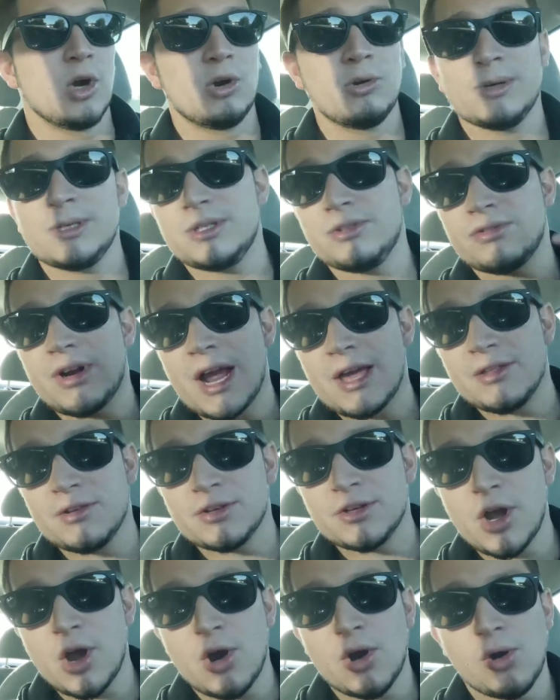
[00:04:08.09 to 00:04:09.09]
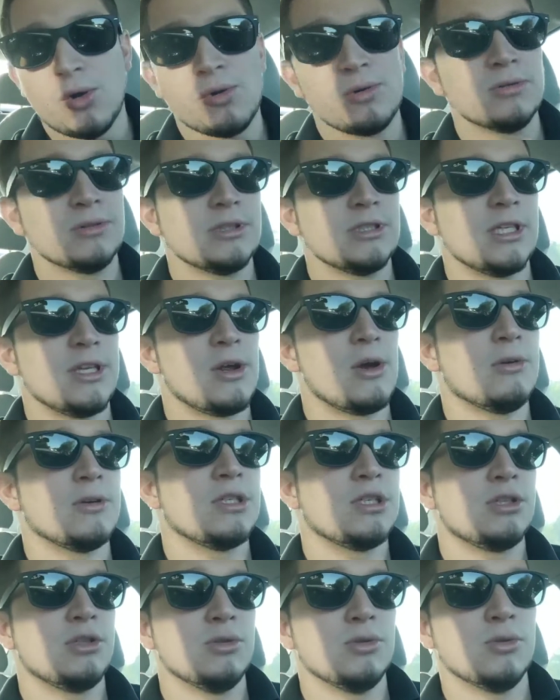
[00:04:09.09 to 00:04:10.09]
or would you rather go,
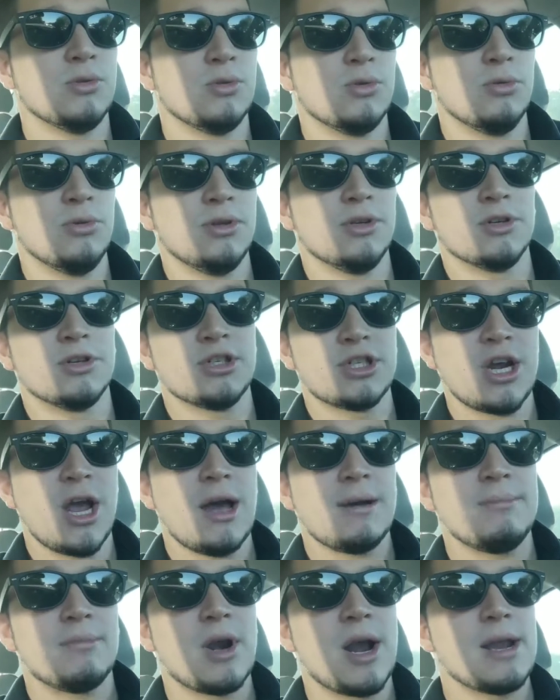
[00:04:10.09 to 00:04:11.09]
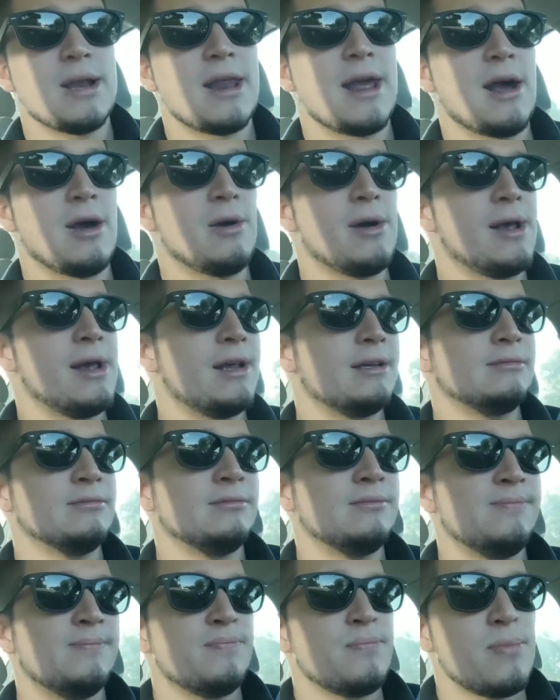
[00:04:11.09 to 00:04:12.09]
to your job right now?
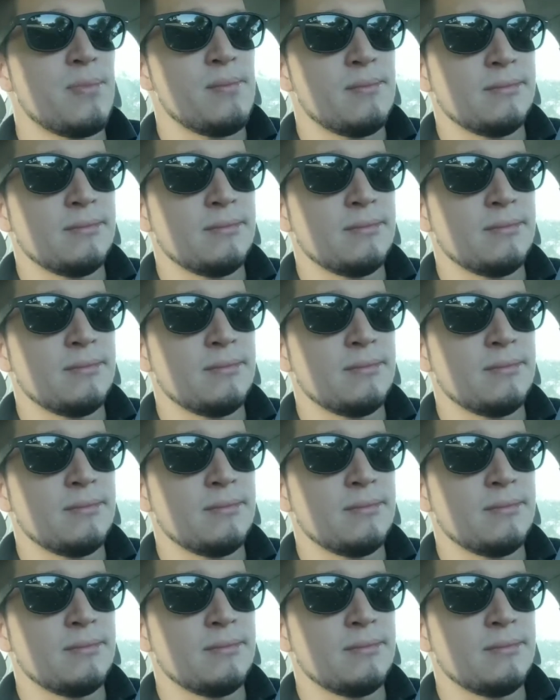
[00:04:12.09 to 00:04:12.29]
And